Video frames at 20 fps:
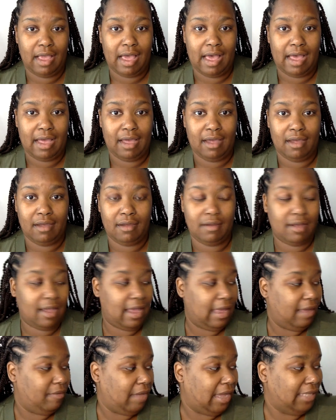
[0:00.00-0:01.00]
Uh,
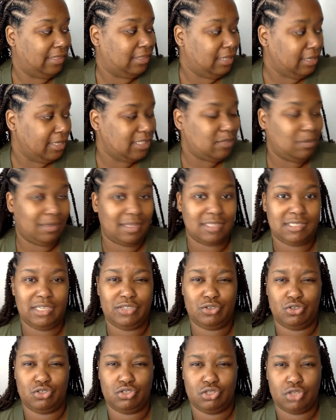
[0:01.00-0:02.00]
I think it's because these
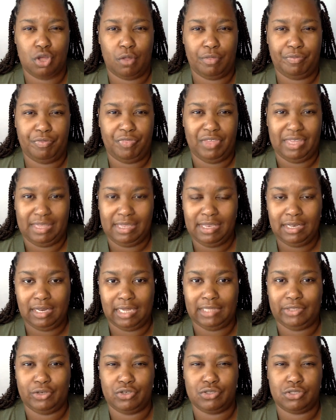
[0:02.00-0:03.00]
are so thin,
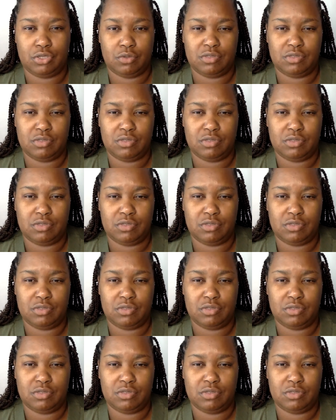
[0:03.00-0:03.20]
like they're so